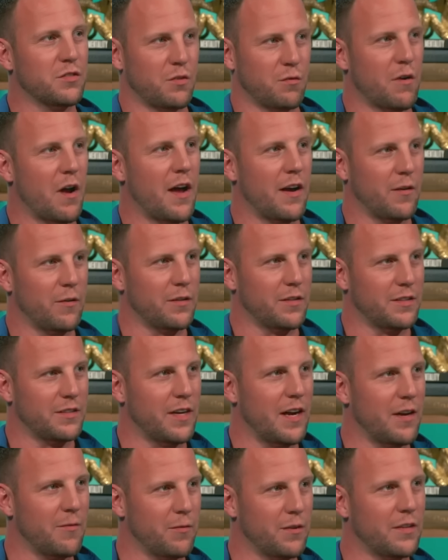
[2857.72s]
Toronto at the
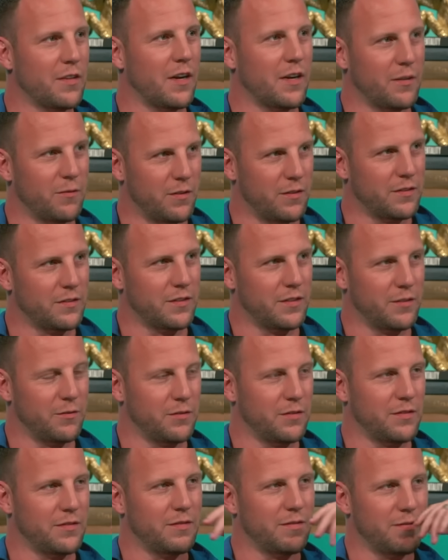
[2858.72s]
time. We thought he
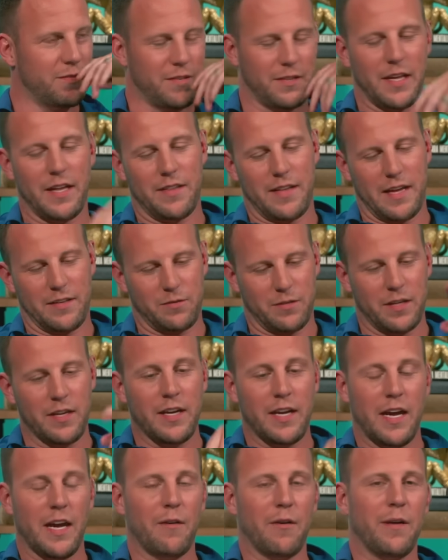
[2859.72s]
was that's
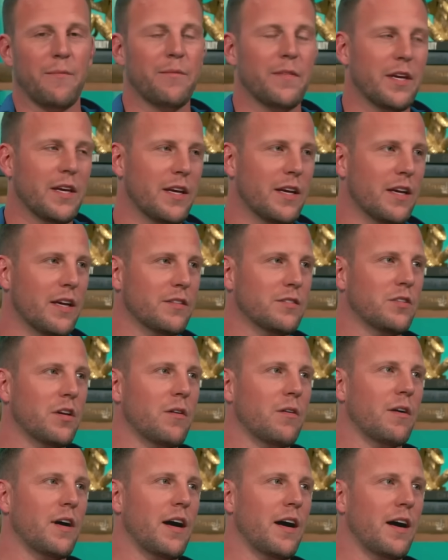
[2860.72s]
what. Anyway,
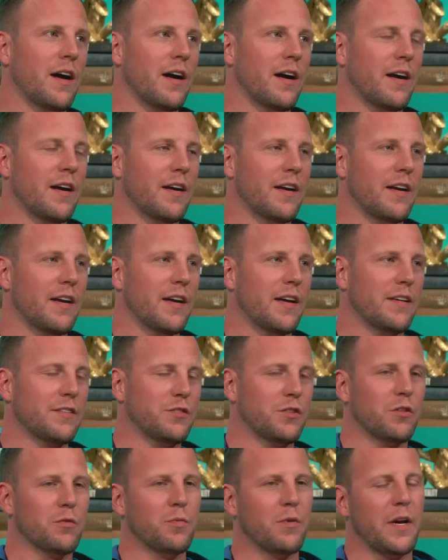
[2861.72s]
so
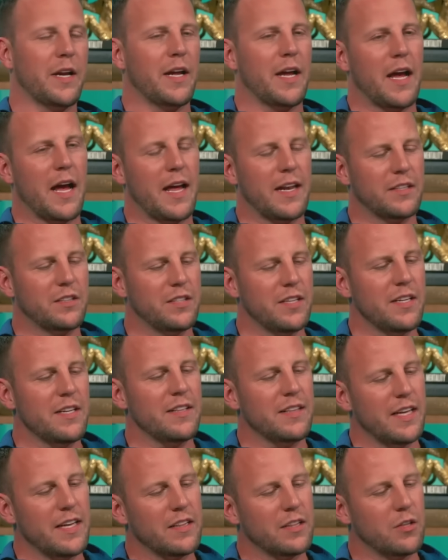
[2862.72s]
to your point,
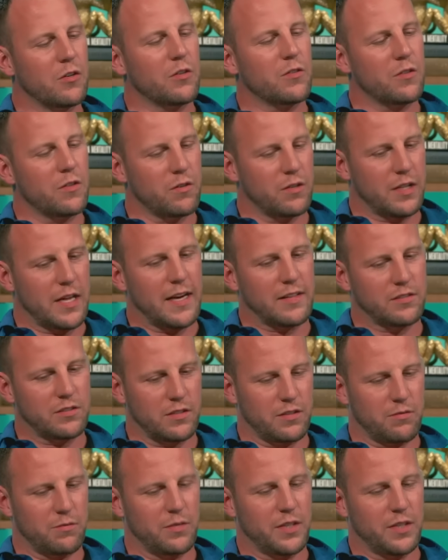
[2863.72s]
didn't they learn their lesson?